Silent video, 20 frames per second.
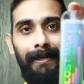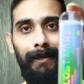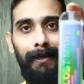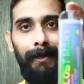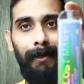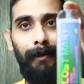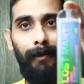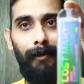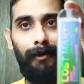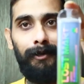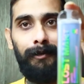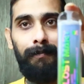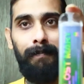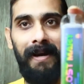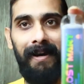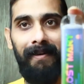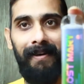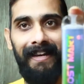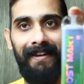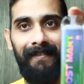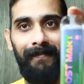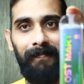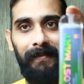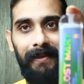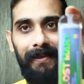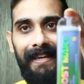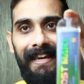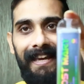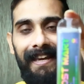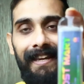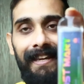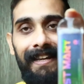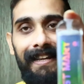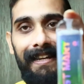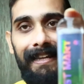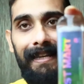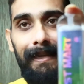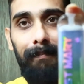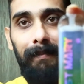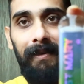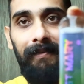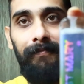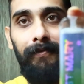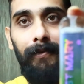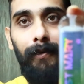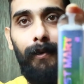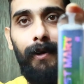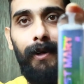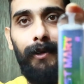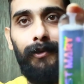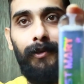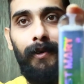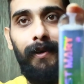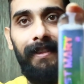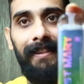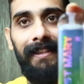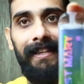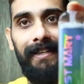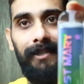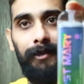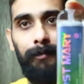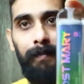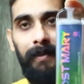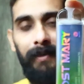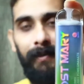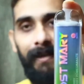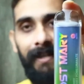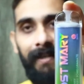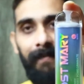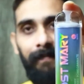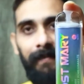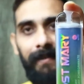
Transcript: Lost Mary. Okay, let me focus on this beauty.